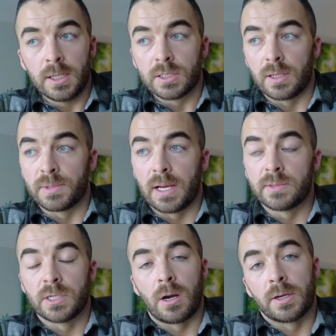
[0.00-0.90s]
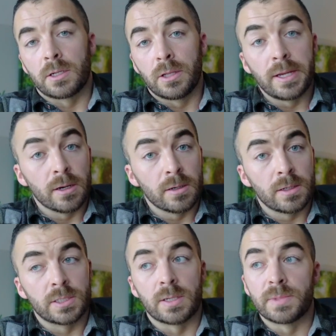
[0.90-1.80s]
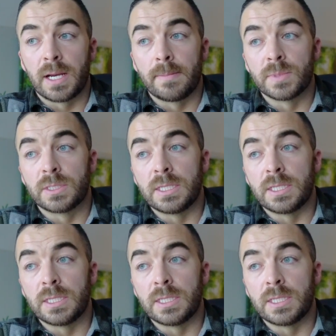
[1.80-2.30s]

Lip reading: Sometimes they're unclear. Sometimes